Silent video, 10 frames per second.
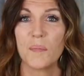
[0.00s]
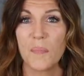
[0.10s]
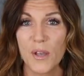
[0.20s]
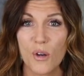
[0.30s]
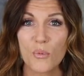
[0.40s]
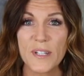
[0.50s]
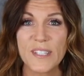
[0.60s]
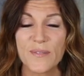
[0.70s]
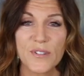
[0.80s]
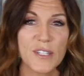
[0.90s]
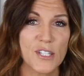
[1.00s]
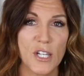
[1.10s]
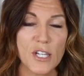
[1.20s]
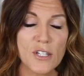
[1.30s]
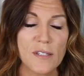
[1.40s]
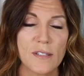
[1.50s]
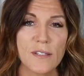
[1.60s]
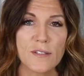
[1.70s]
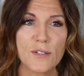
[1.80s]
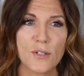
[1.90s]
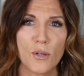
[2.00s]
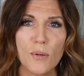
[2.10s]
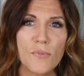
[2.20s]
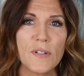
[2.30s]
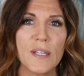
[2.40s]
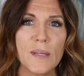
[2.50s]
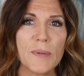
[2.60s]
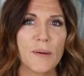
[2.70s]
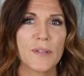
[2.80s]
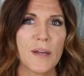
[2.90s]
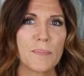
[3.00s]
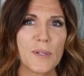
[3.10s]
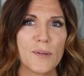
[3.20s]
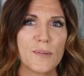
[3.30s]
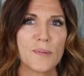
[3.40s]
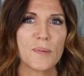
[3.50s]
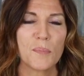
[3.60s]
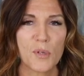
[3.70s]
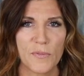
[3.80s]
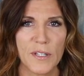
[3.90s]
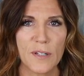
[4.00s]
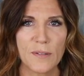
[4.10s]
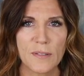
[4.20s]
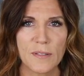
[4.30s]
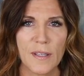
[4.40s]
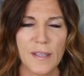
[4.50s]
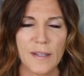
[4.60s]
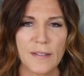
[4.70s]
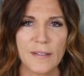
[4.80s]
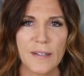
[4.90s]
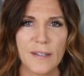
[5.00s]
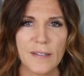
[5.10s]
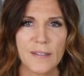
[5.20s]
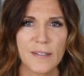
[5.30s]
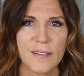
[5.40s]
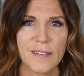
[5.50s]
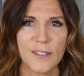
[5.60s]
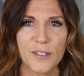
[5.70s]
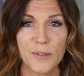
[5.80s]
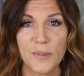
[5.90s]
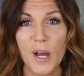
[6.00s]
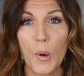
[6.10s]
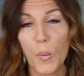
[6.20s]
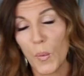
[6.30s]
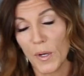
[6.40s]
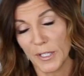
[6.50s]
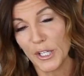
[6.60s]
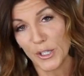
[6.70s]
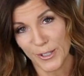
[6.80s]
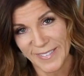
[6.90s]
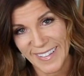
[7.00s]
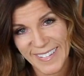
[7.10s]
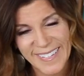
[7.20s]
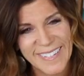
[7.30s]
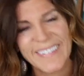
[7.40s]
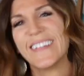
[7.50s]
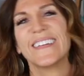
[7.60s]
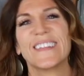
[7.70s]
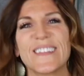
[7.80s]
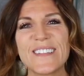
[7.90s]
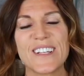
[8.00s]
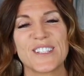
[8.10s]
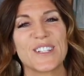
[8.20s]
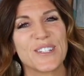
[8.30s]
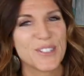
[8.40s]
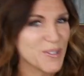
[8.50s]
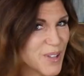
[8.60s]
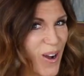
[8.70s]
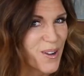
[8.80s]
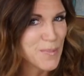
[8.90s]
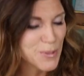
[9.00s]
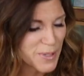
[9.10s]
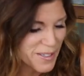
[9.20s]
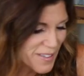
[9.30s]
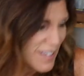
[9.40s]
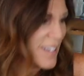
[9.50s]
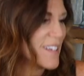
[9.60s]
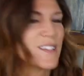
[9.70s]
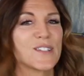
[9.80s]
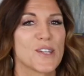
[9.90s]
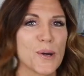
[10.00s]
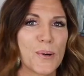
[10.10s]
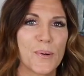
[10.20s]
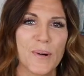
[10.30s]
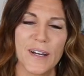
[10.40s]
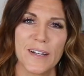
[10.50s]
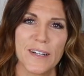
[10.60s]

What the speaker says: my whole reason for these changes is to hopefully be able to upload more videos, and, you know, not one a year. That's a little too long in between. So